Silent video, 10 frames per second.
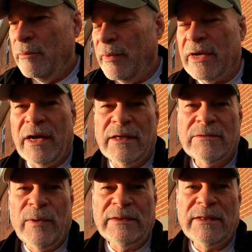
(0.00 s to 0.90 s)

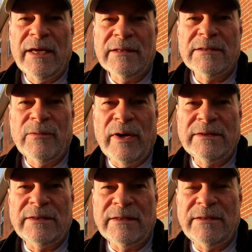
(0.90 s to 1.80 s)
because once it gets to
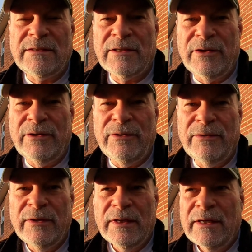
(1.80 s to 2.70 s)

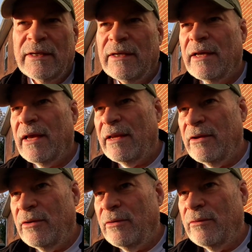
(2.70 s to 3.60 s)
162 and
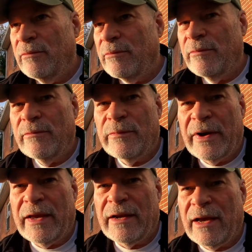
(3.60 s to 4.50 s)
you
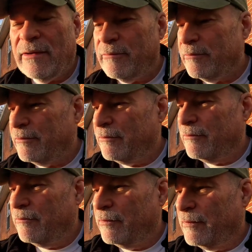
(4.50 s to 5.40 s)
bring it up
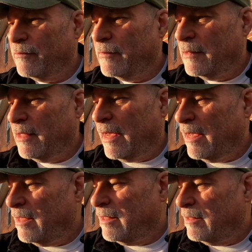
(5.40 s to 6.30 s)

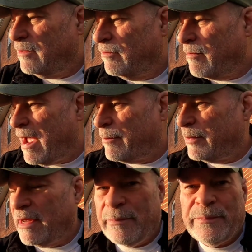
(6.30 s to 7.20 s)
and you wrap
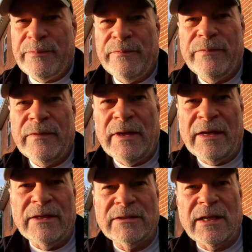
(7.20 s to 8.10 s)
it up
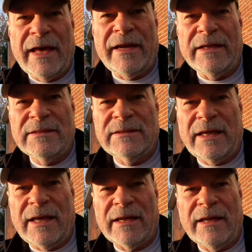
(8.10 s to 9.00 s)
and just let it
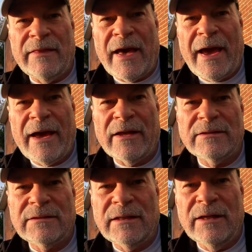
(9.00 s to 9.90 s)
sit in the
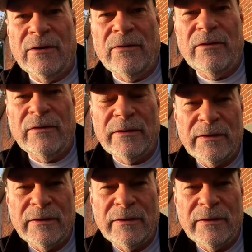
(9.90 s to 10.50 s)
house, it'll